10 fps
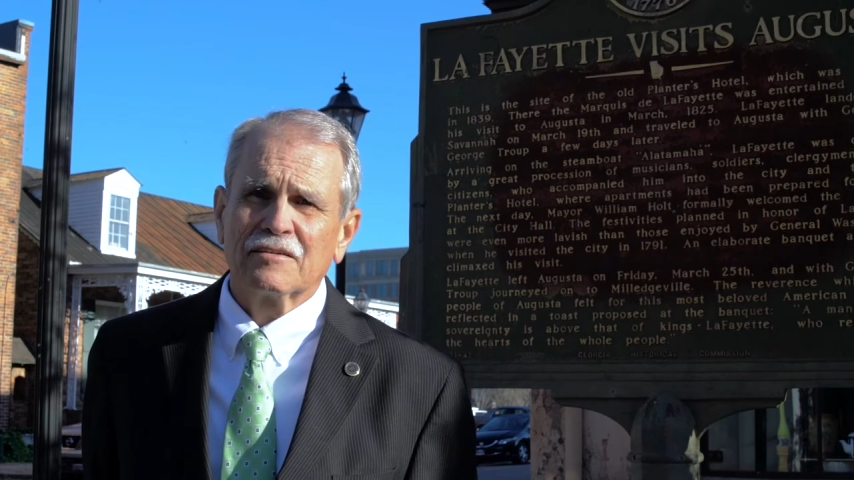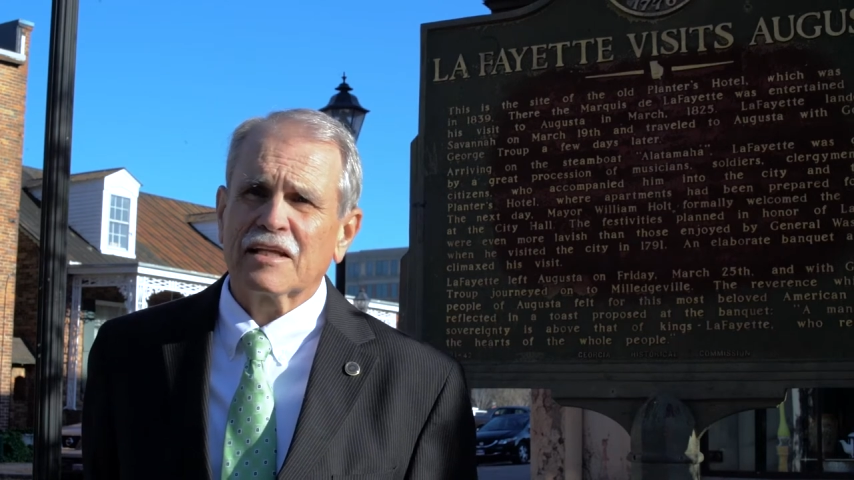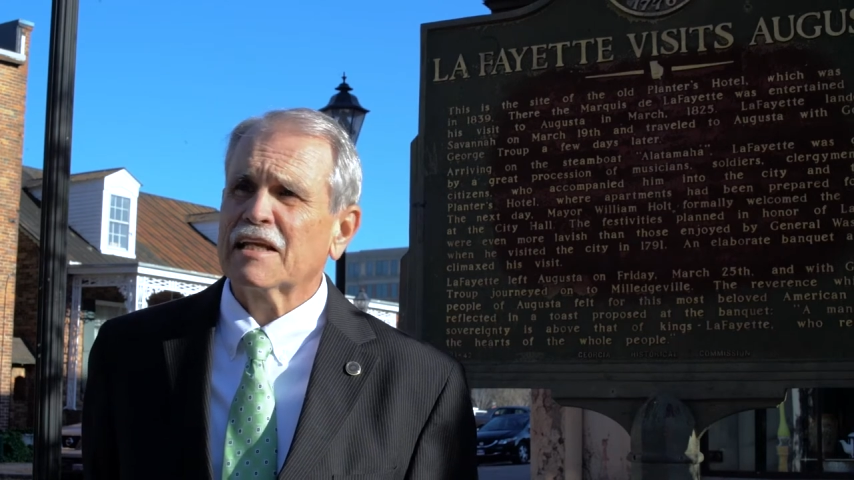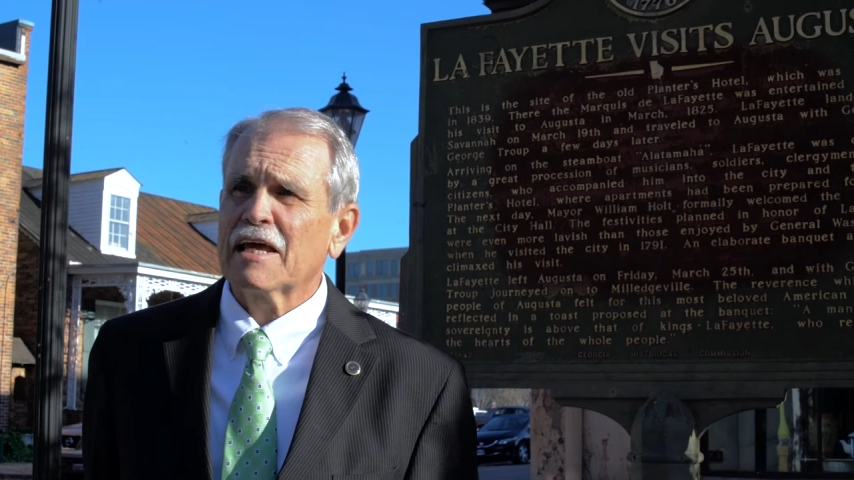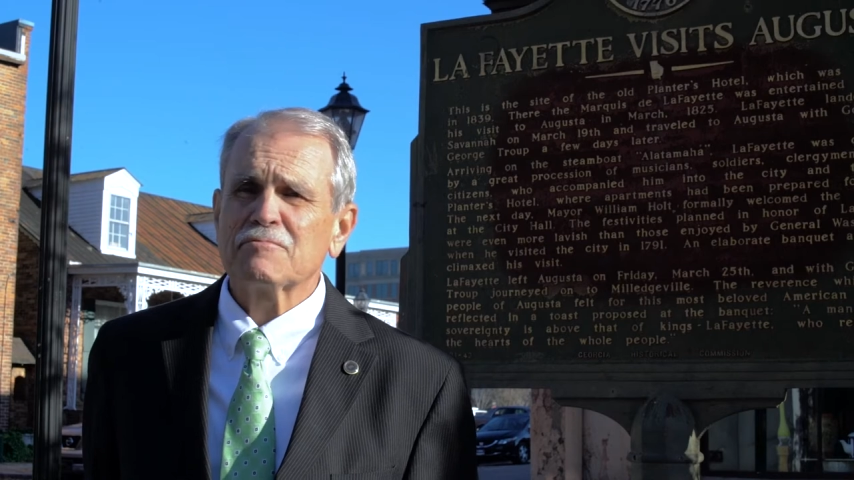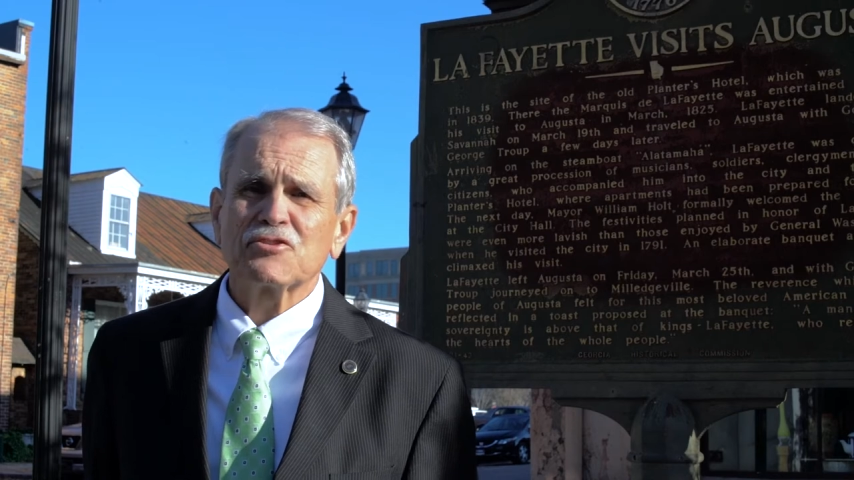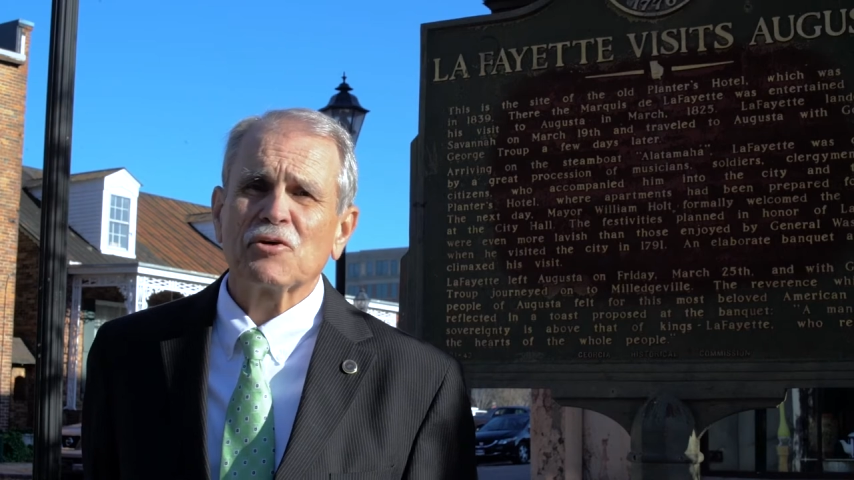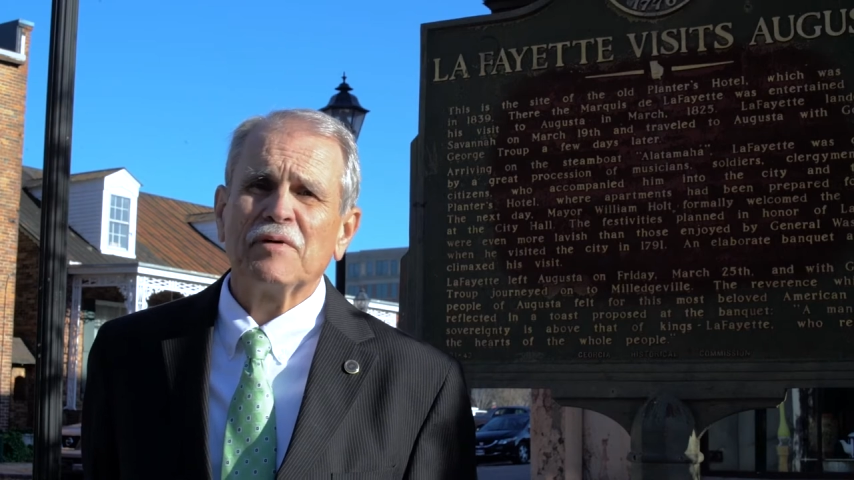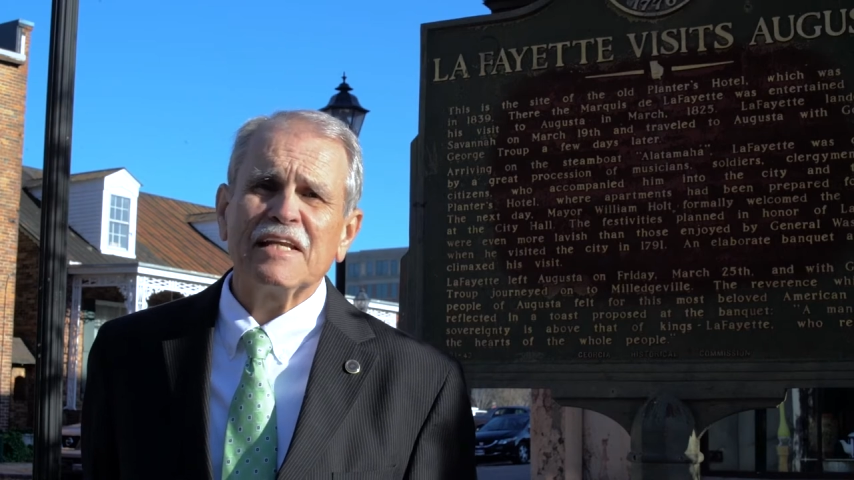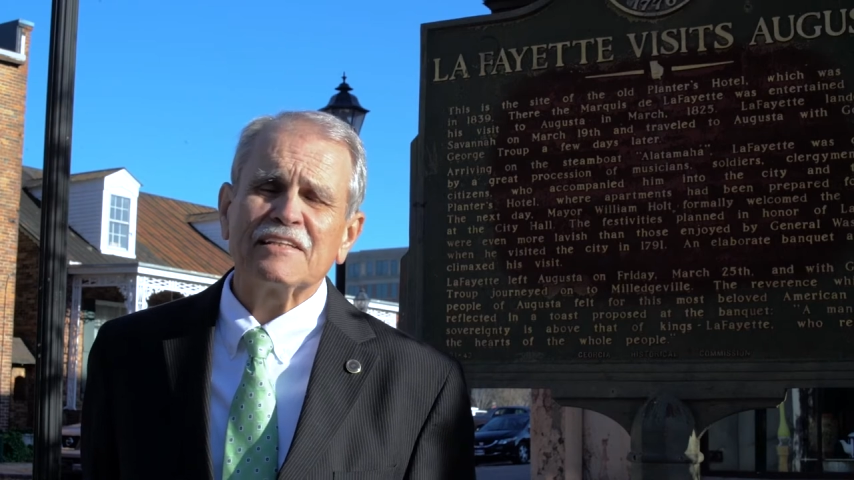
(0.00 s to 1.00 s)
They named
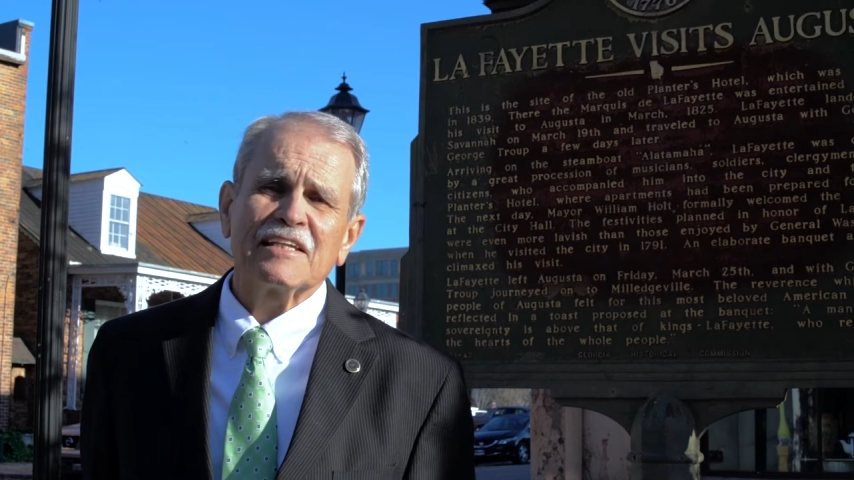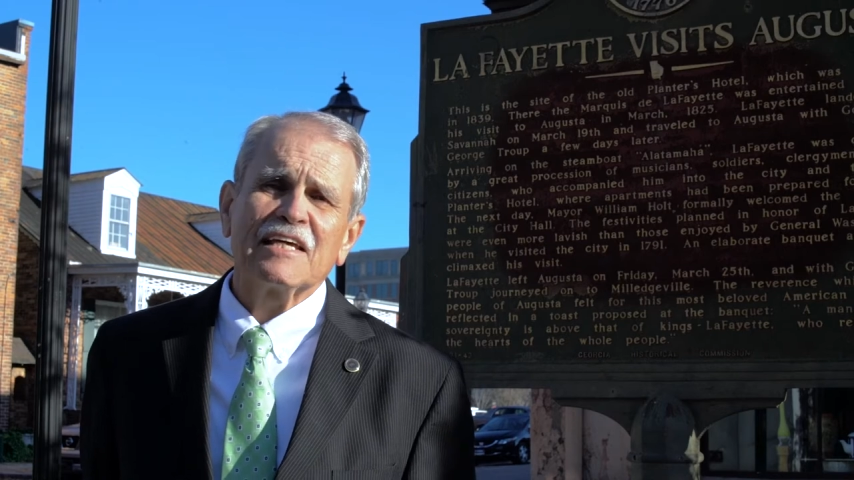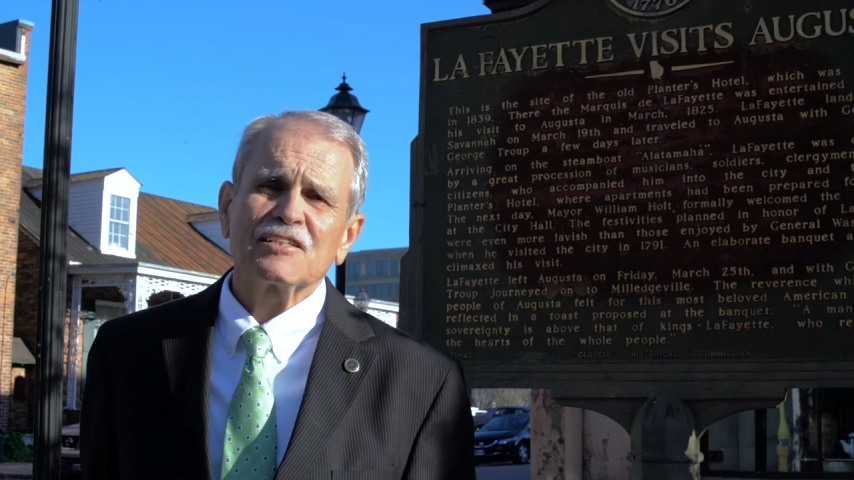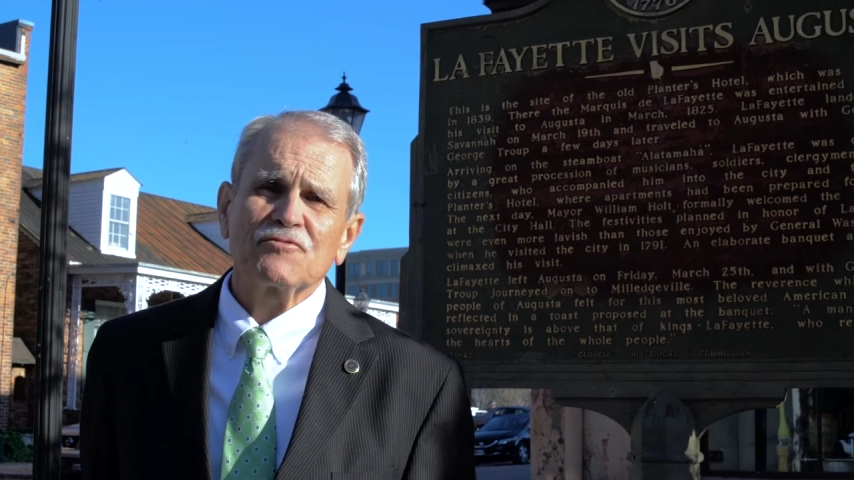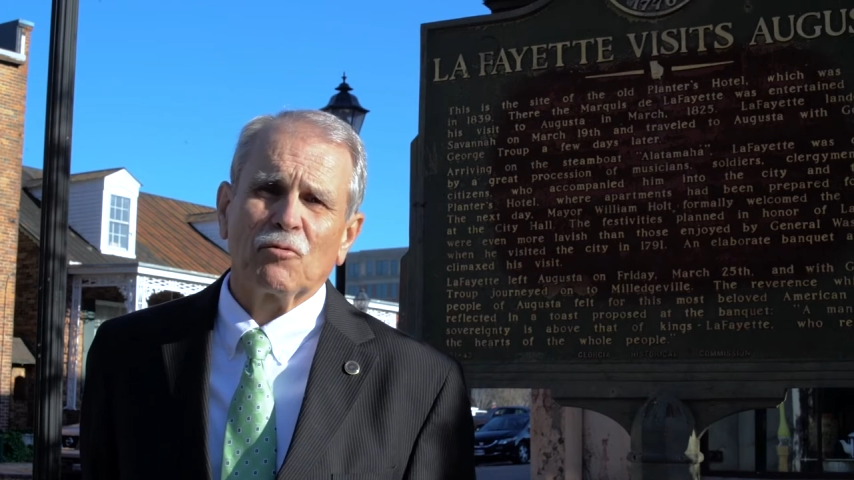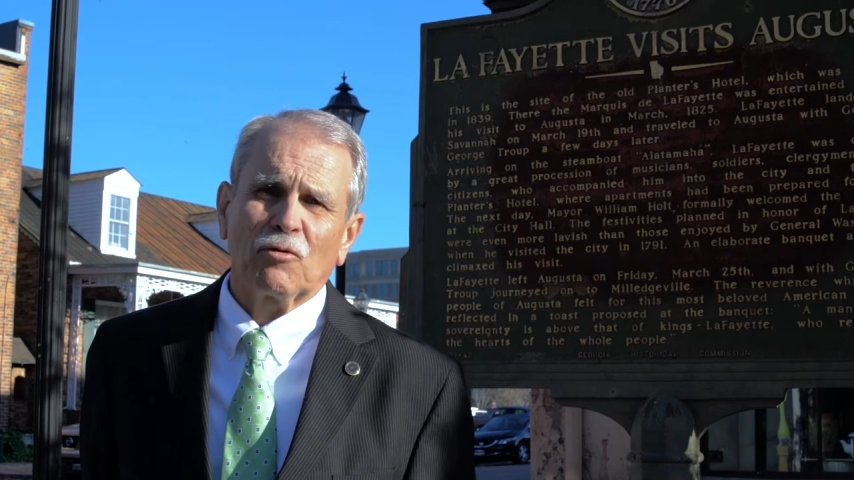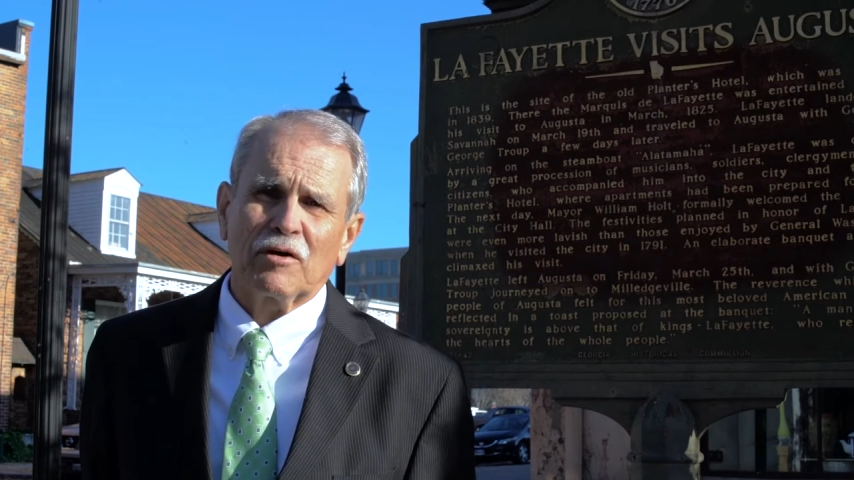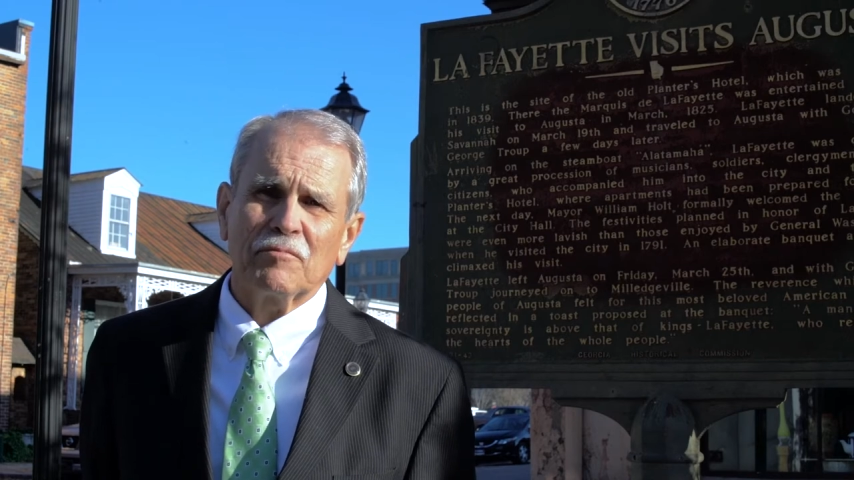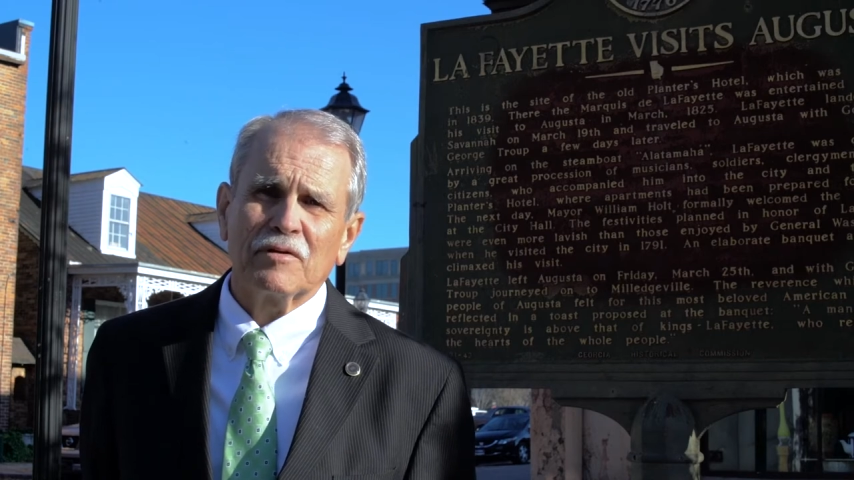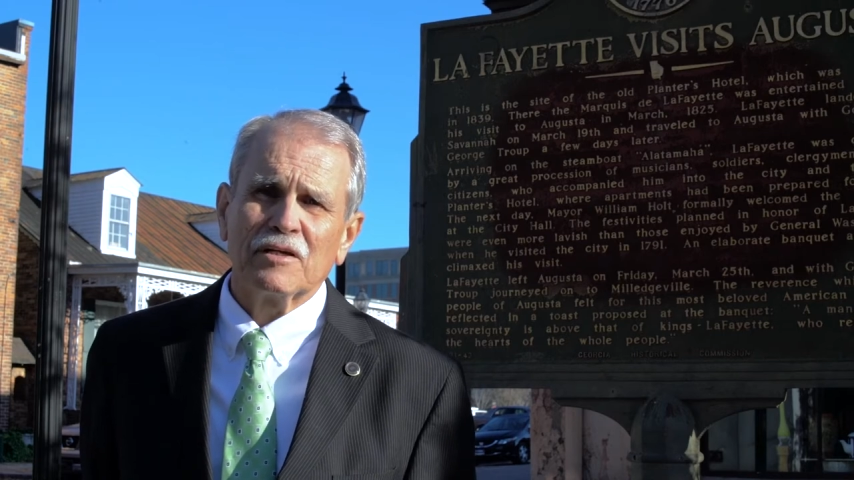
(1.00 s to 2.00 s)
so many things for him.